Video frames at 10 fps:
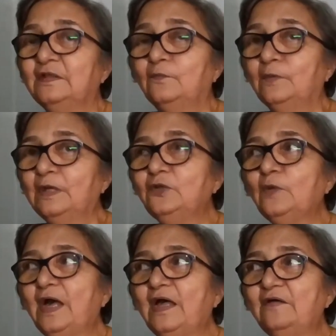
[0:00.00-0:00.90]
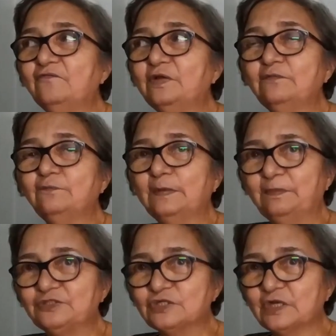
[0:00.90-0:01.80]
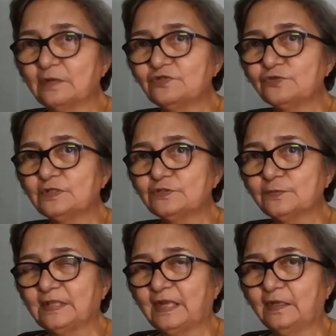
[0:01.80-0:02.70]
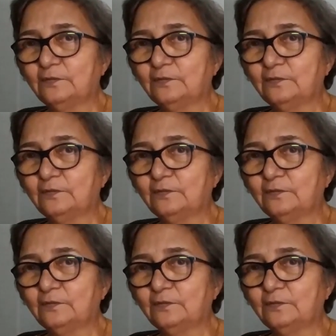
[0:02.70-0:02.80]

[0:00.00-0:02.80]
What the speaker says: When the patient comes to us with headache,